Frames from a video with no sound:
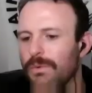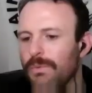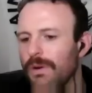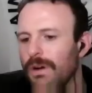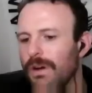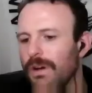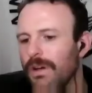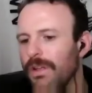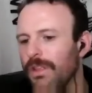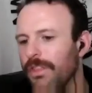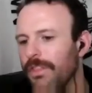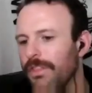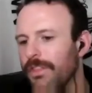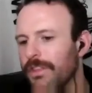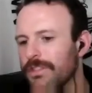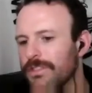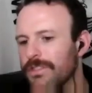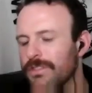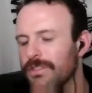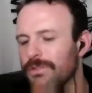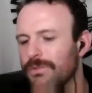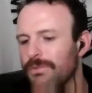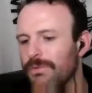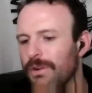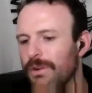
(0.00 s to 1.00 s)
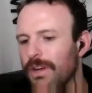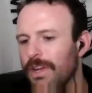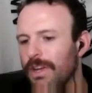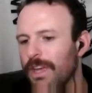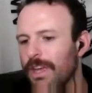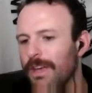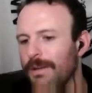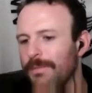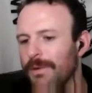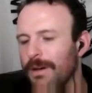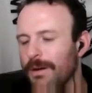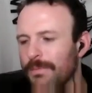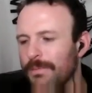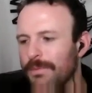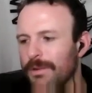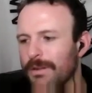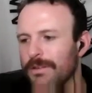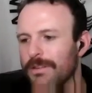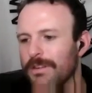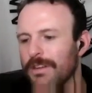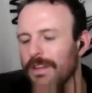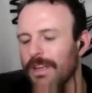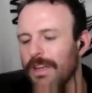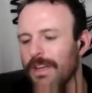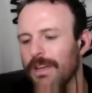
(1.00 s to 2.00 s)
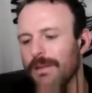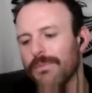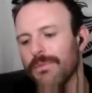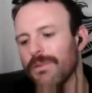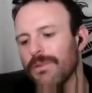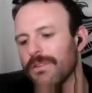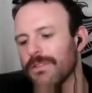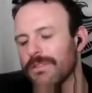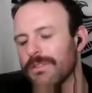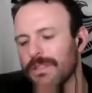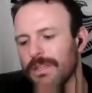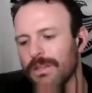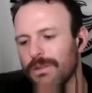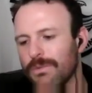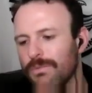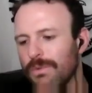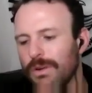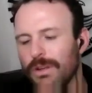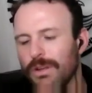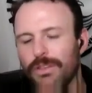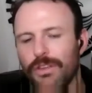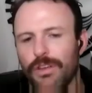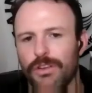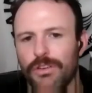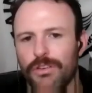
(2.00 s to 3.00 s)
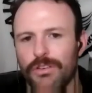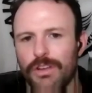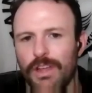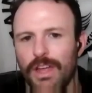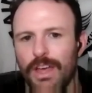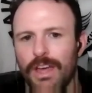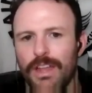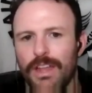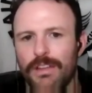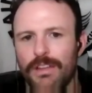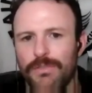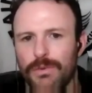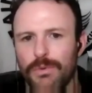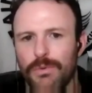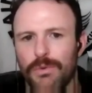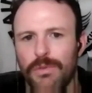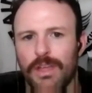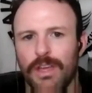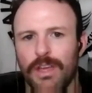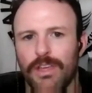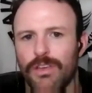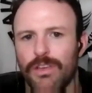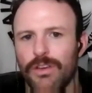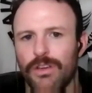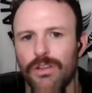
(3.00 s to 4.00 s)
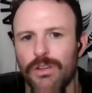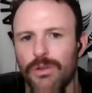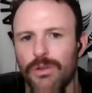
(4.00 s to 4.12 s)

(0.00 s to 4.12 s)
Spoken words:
well, this is who I am. I'm undeniable. It's like, well, no, you're not. If you were that good,